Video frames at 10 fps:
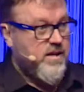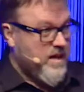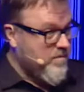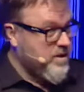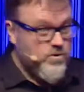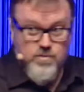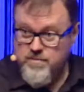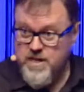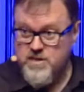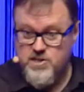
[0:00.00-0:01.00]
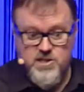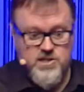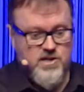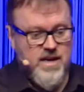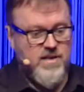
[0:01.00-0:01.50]
Coming to events
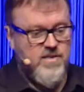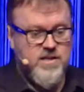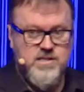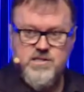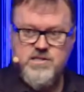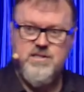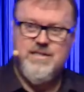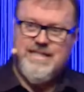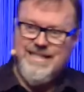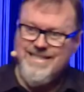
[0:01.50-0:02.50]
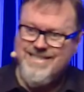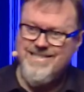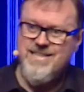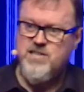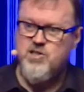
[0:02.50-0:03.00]
just like this,
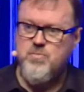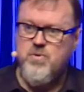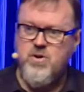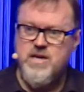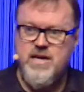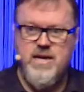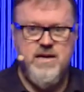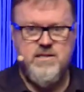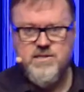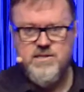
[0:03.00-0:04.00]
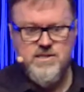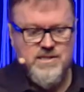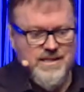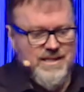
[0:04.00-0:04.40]
listening to podcasts,